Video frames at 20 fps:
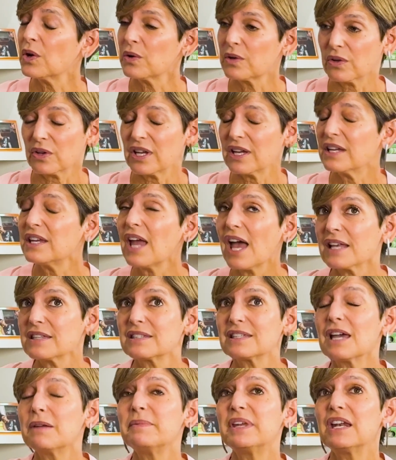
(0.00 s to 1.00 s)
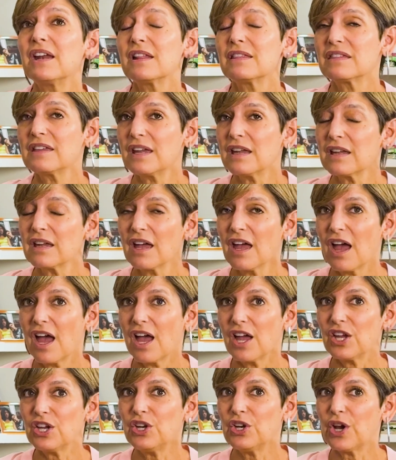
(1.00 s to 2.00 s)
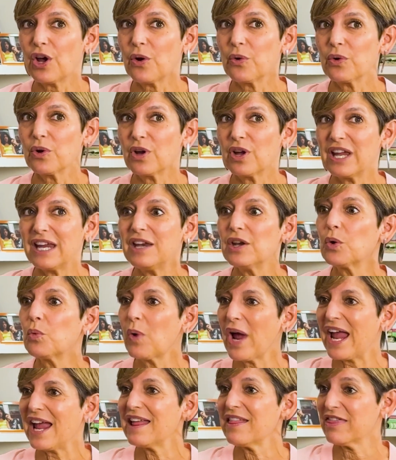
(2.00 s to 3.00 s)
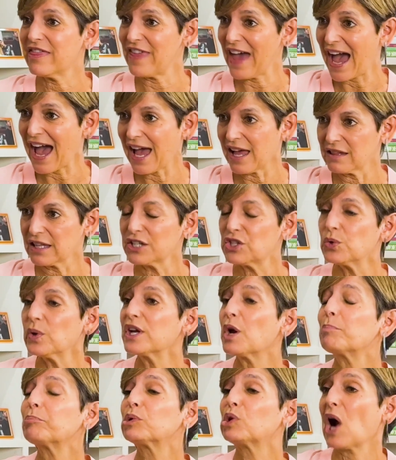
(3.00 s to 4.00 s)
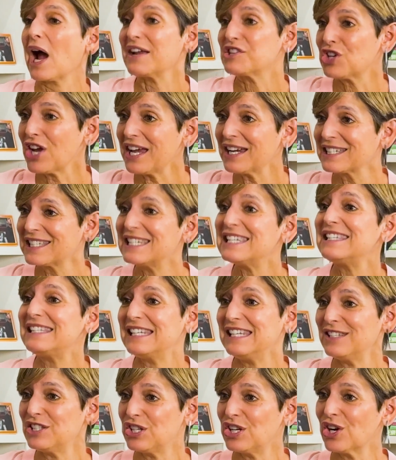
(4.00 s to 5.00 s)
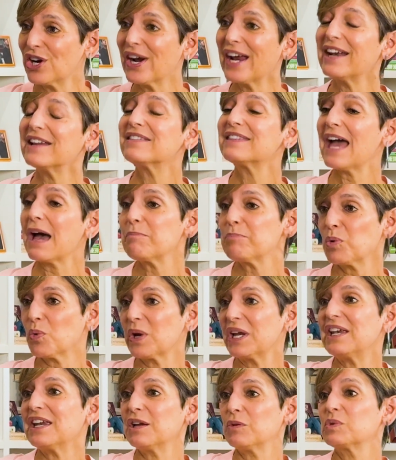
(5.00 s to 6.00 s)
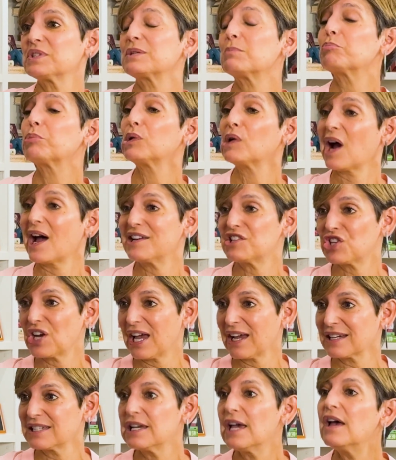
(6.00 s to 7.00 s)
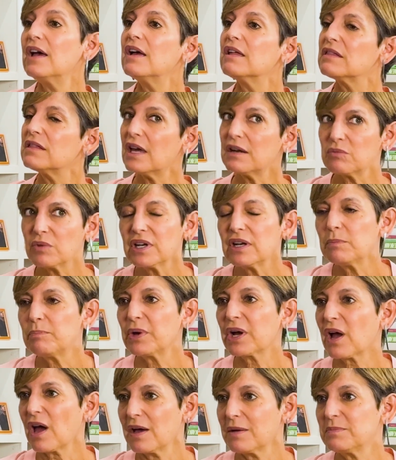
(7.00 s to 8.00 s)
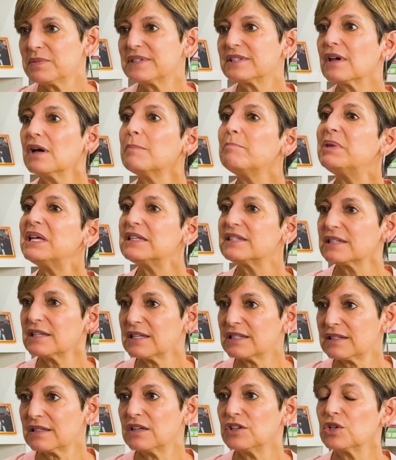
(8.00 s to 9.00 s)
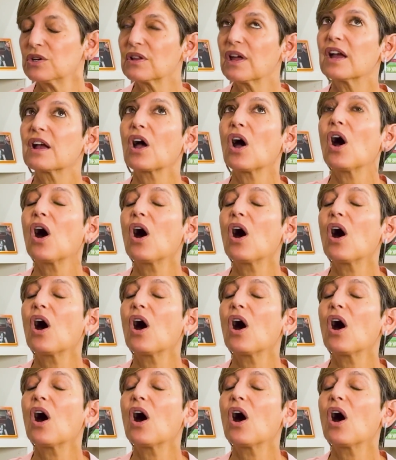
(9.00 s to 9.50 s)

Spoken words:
Totally. Yes. I mean, I think, in a way that like doing a project is easier. And at that point, it was a project. Then when it becomes a business and you're like,